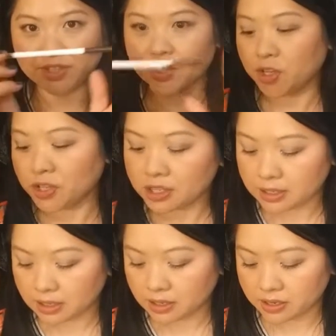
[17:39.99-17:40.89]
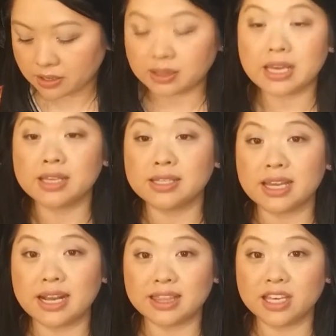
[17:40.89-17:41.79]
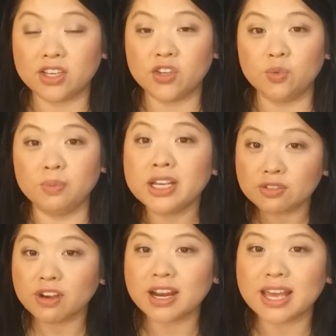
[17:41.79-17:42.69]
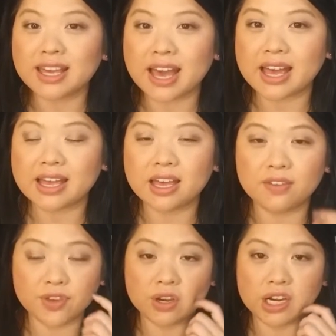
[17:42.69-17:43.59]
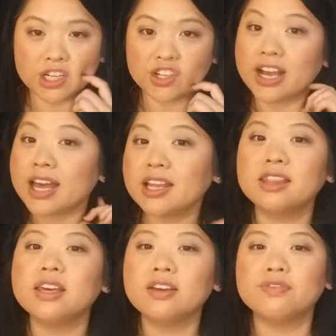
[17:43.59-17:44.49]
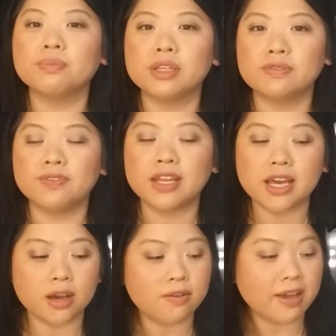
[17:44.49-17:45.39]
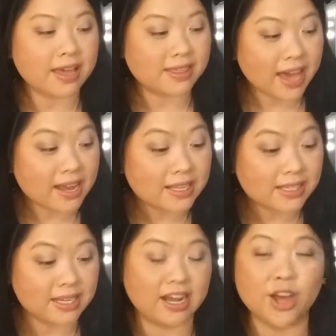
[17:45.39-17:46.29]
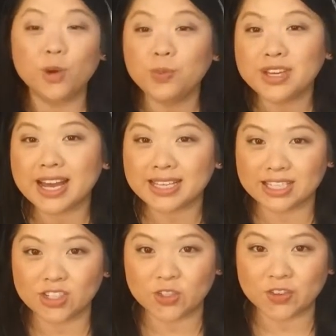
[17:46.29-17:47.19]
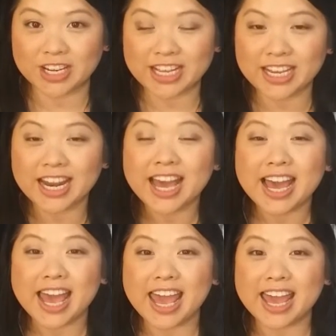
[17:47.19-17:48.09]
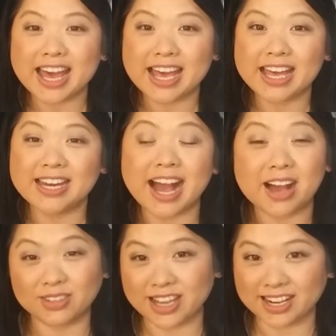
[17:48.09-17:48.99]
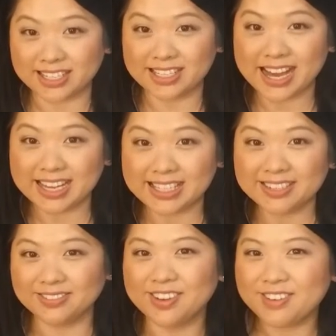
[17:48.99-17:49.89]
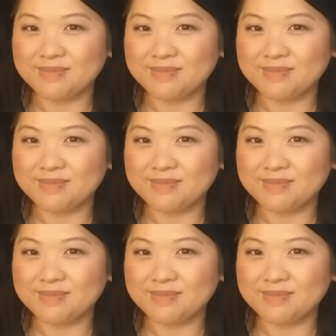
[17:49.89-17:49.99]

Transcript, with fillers: So those are the things that I think you must run and get if you're going to try anything from this video. And that is it. I hope you guys enjoyed it. And I will talk to you guys soon.